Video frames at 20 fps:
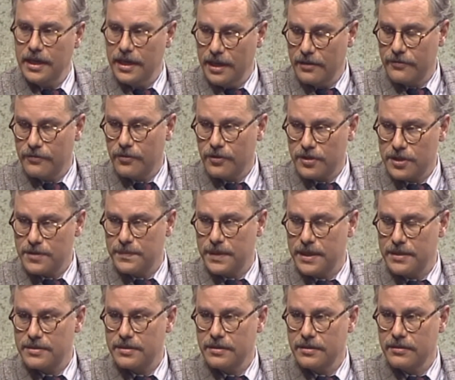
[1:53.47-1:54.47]
Air Force
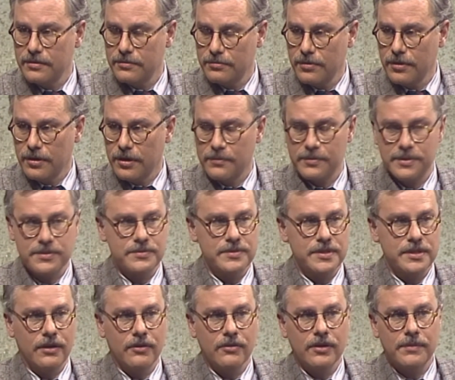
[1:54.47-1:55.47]
base in the world, because it
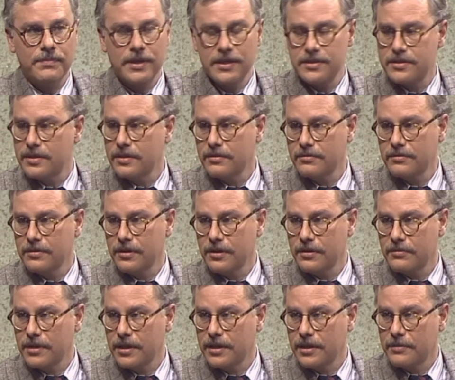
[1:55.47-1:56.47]
was the only place in the
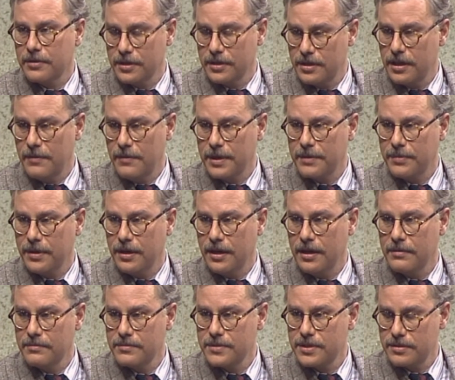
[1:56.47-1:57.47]
world where there were atomic
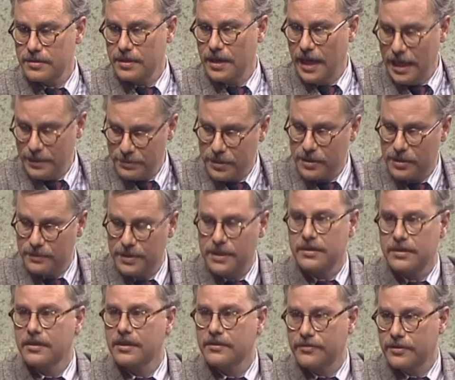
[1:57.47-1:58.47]
bombs able to
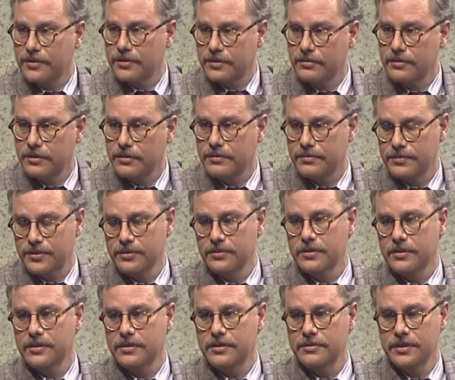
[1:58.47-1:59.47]
be delivered to, a,
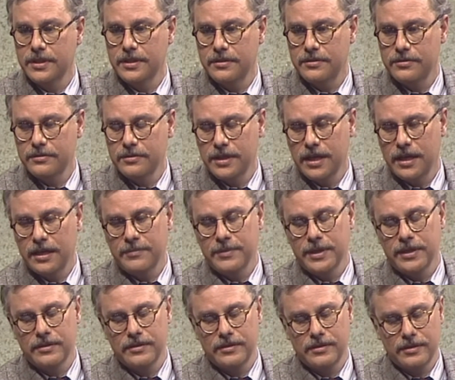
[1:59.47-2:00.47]
to, a, to, an, to an
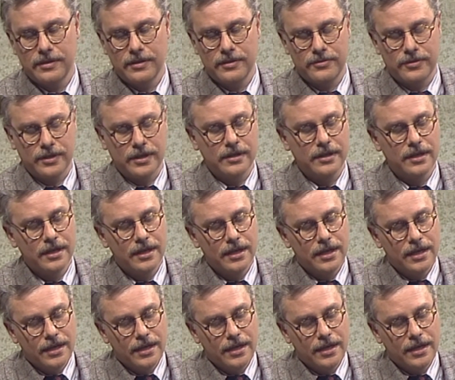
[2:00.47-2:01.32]
enemy country.